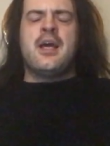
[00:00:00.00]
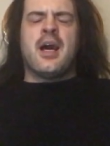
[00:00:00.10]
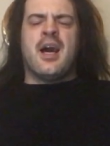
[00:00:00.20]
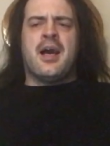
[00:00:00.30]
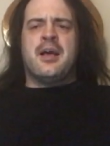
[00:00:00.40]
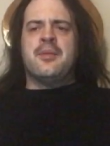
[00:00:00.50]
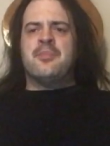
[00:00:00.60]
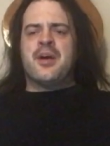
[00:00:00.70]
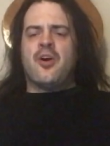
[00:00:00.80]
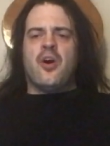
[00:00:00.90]
Uh,
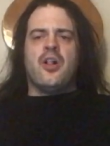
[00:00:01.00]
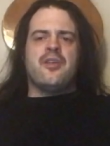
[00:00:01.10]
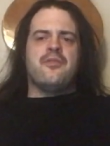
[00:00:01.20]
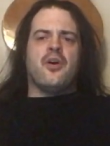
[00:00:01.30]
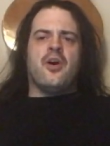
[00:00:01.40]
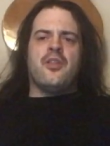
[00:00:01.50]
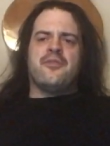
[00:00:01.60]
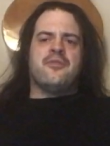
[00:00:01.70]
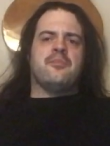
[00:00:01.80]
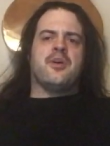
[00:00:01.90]
but all of all the
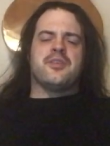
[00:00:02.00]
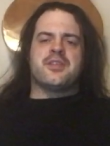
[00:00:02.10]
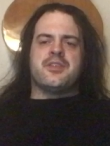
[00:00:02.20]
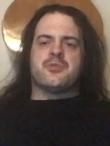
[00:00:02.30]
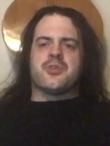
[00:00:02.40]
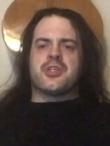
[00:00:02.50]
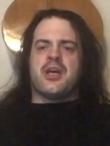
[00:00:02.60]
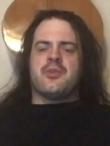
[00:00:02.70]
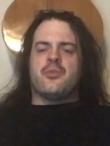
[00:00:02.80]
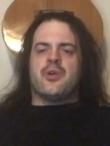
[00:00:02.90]
football scenes were
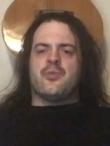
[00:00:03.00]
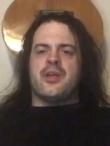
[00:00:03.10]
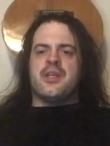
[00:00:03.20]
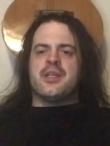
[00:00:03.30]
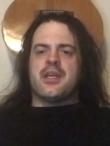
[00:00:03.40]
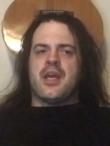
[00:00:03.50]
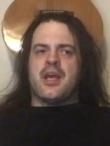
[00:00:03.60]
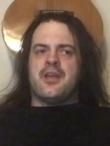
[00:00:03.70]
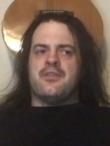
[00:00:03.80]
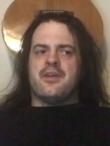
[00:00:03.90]
shot in one week,
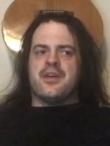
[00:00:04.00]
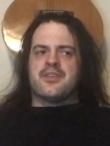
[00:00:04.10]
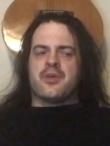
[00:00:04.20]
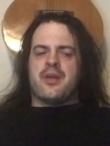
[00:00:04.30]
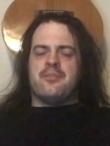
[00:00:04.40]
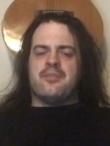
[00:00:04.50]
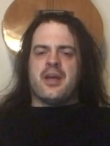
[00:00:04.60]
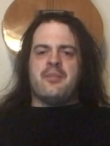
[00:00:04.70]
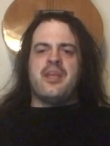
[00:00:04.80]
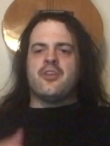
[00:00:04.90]
and uh, so I'm
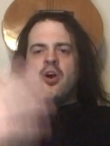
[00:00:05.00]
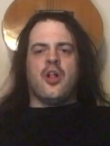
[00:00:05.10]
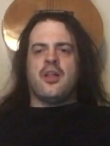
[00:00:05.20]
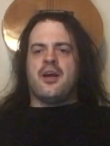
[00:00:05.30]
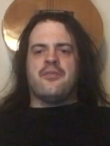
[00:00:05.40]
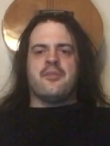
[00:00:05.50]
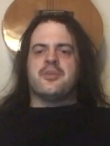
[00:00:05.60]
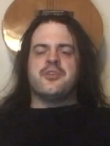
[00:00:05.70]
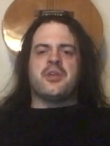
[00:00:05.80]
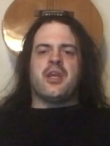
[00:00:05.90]
I'm in all of them,
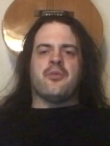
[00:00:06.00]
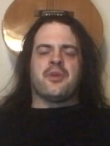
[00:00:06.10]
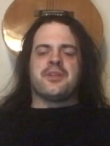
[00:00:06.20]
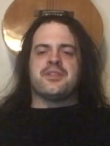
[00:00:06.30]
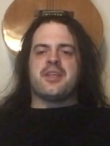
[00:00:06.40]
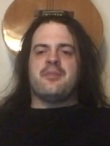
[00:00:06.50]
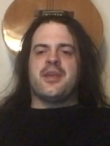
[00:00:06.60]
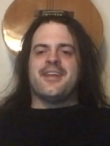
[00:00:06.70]
but you can't really see me.